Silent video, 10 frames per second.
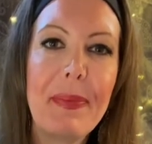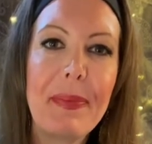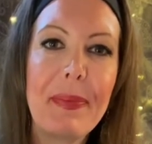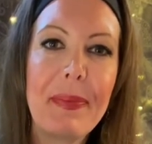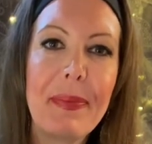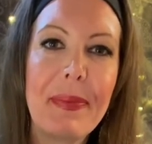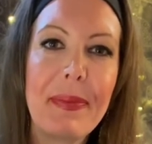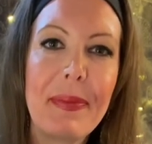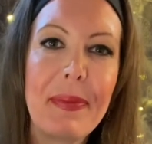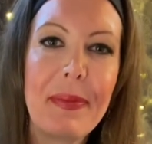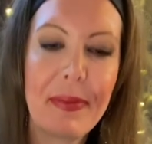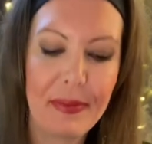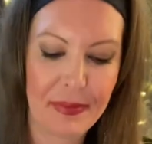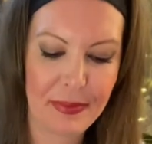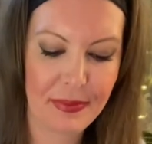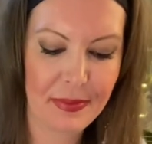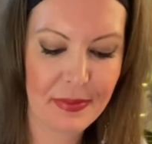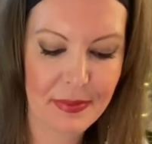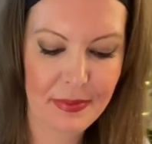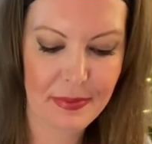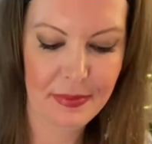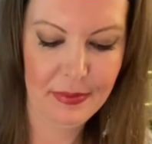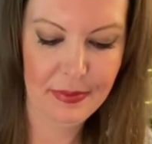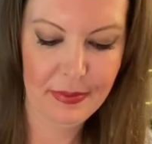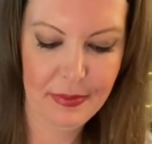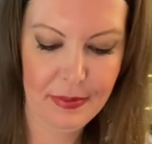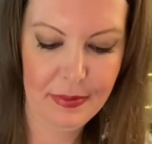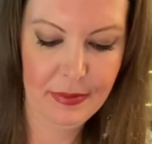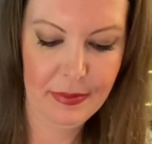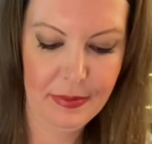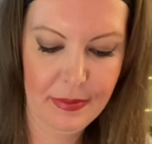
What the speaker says: Nothing is said.